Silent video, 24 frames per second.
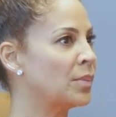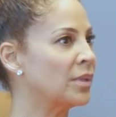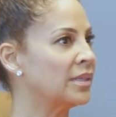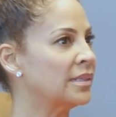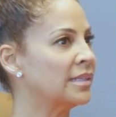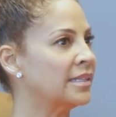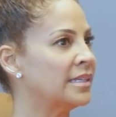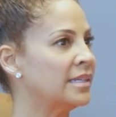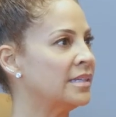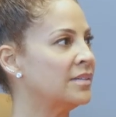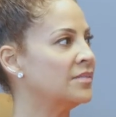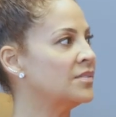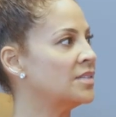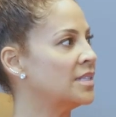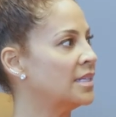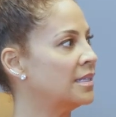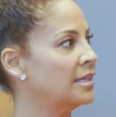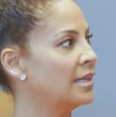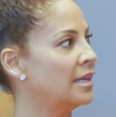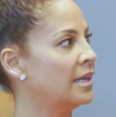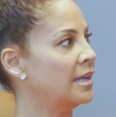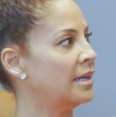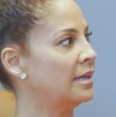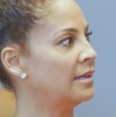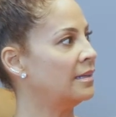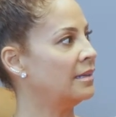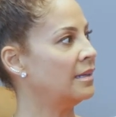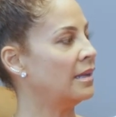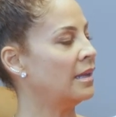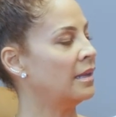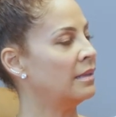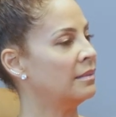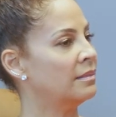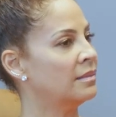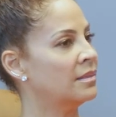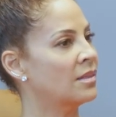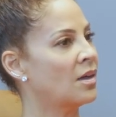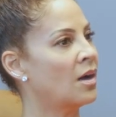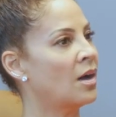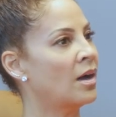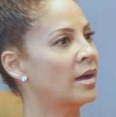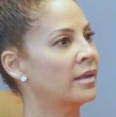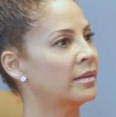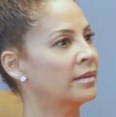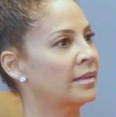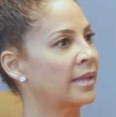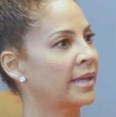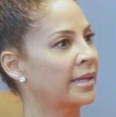believed and and and
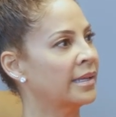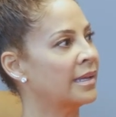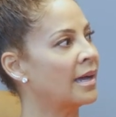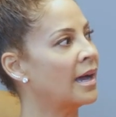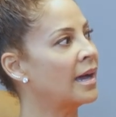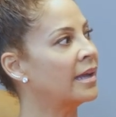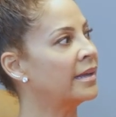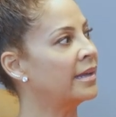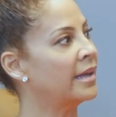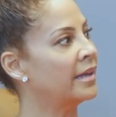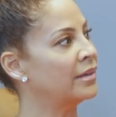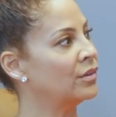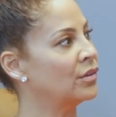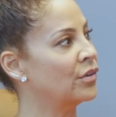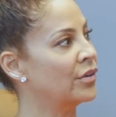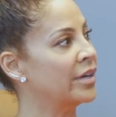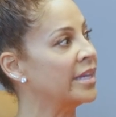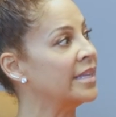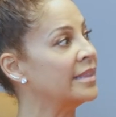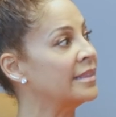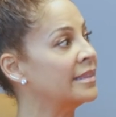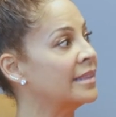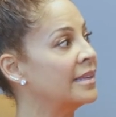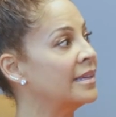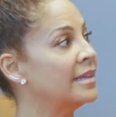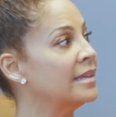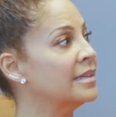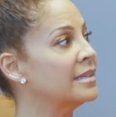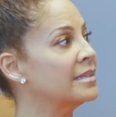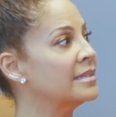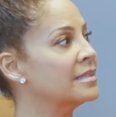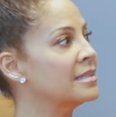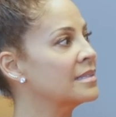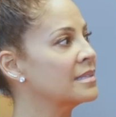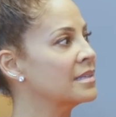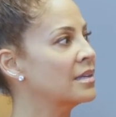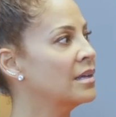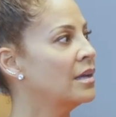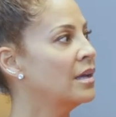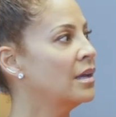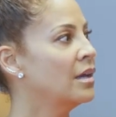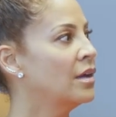thought like God had great things